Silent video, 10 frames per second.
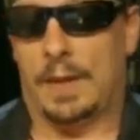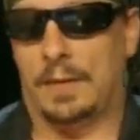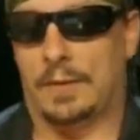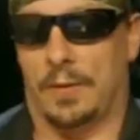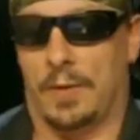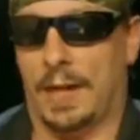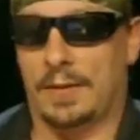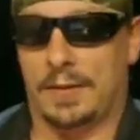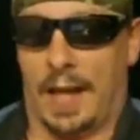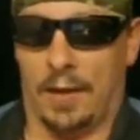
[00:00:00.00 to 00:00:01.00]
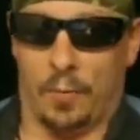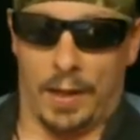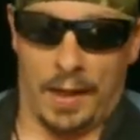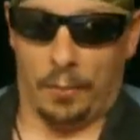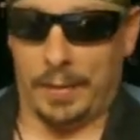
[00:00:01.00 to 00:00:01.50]
So that's kind of what
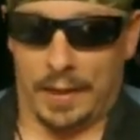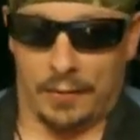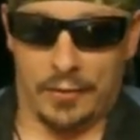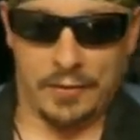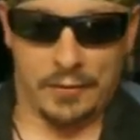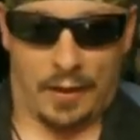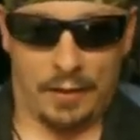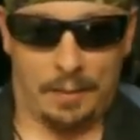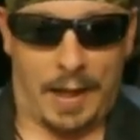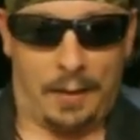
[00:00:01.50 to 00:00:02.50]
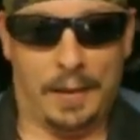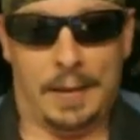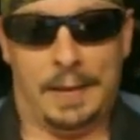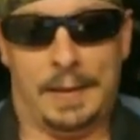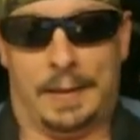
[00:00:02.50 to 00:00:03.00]
helping others is all about.
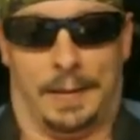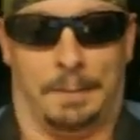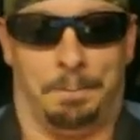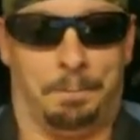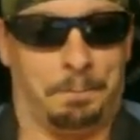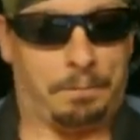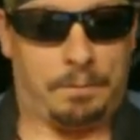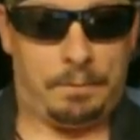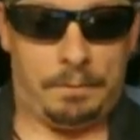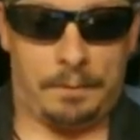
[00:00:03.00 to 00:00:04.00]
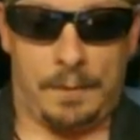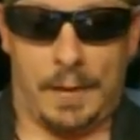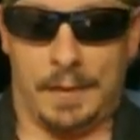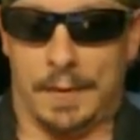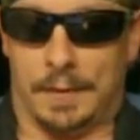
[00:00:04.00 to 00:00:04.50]
Um,
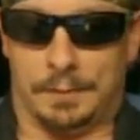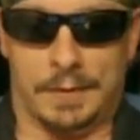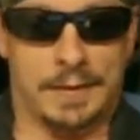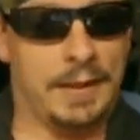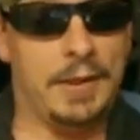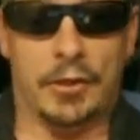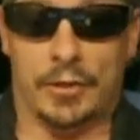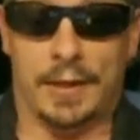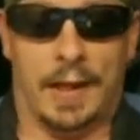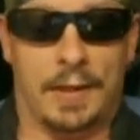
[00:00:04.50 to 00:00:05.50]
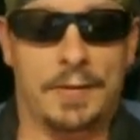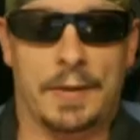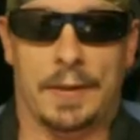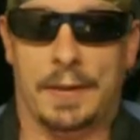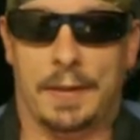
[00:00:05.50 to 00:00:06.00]
um, stick to your guns
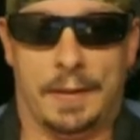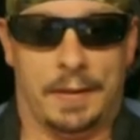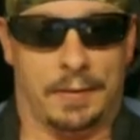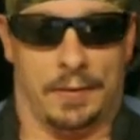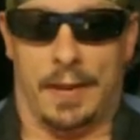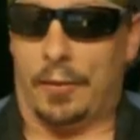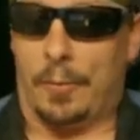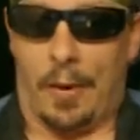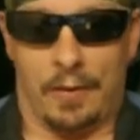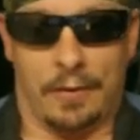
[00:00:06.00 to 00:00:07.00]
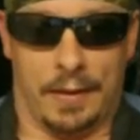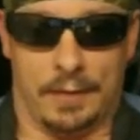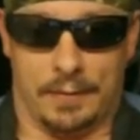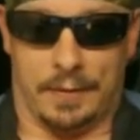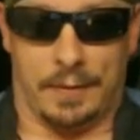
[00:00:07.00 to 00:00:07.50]
is another part of it's,
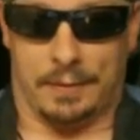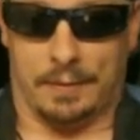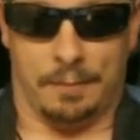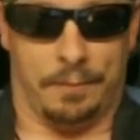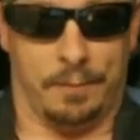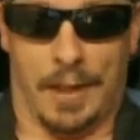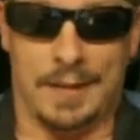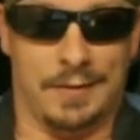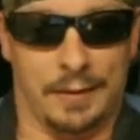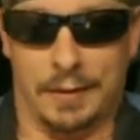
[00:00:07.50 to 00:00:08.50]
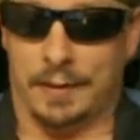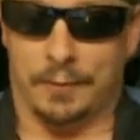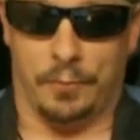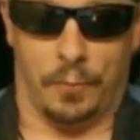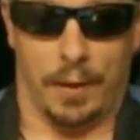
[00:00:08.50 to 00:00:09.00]
it's basically is
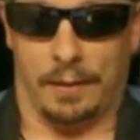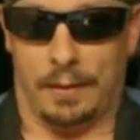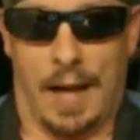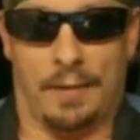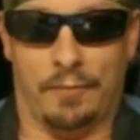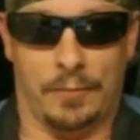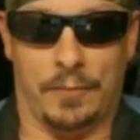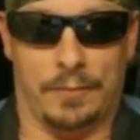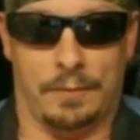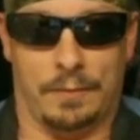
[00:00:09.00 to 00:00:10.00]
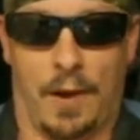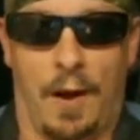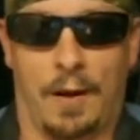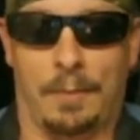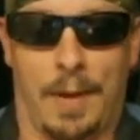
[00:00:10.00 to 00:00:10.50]
what a lot of them
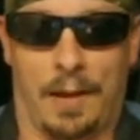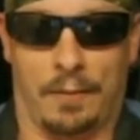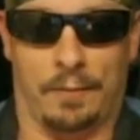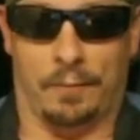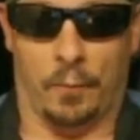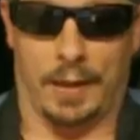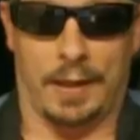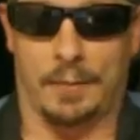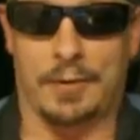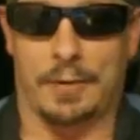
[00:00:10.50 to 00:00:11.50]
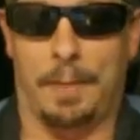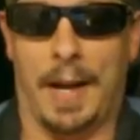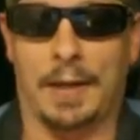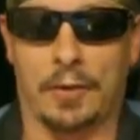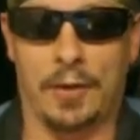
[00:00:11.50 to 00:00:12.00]
talk about when it comes to the
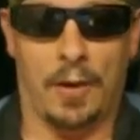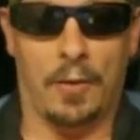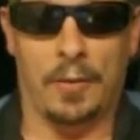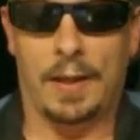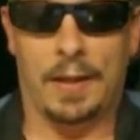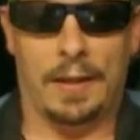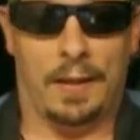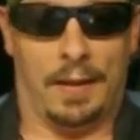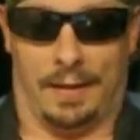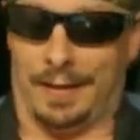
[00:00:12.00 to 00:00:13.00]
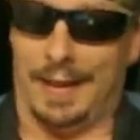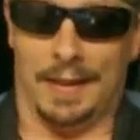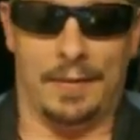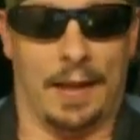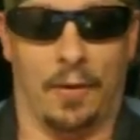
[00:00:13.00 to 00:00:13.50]
biker code. And
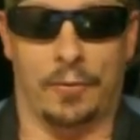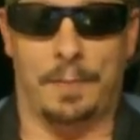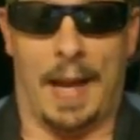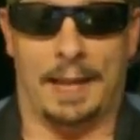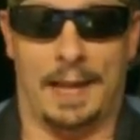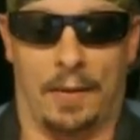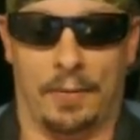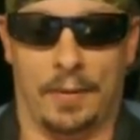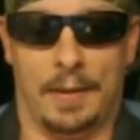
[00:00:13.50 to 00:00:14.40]
again, that goes back down to